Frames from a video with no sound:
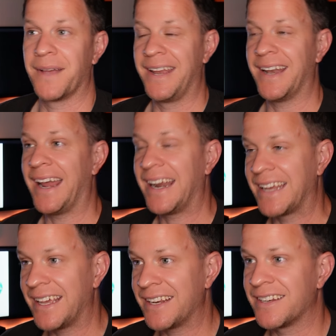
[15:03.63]
And I
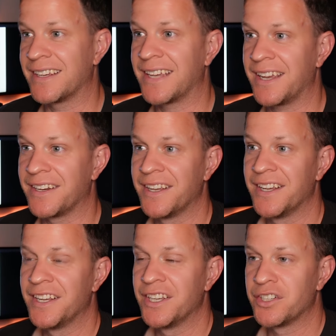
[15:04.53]
get it. Again,
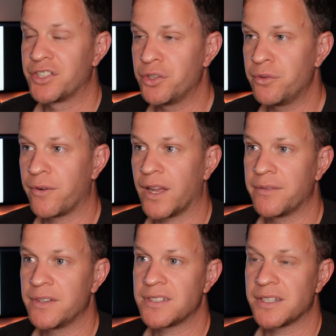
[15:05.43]
two
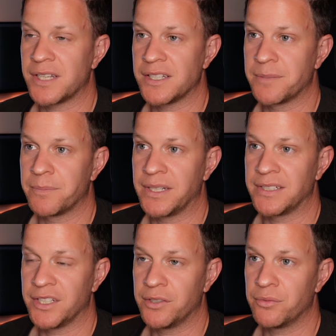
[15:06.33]
flavors is a big
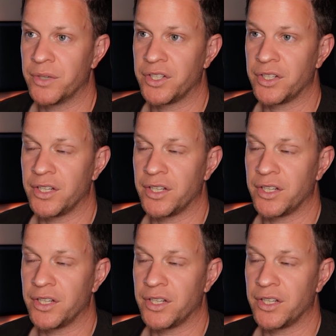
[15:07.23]
deal when,